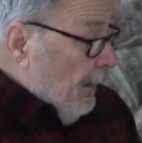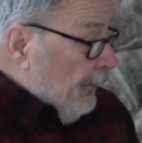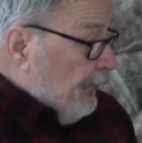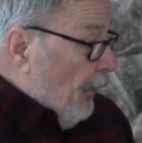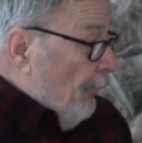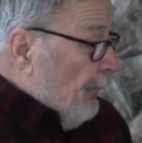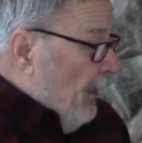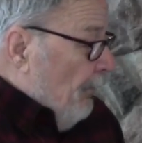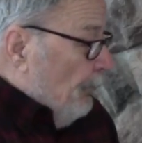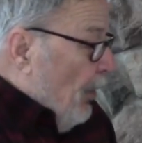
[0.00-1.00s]
So
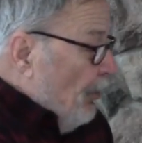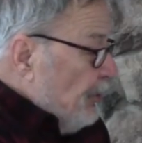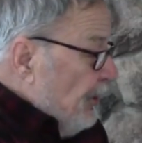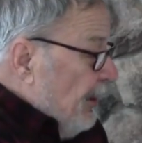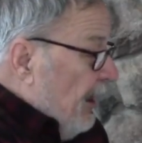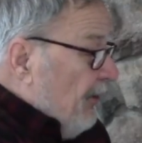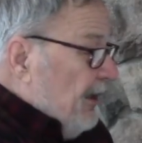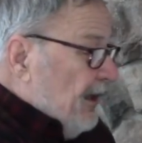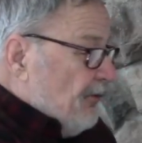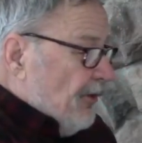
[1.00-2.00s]
most of their
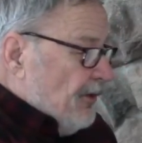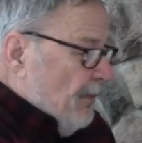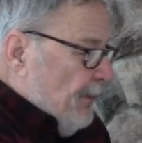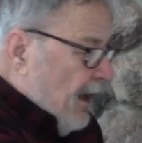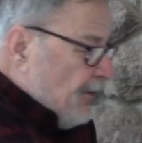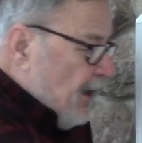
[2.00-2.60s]
interest, the bucks,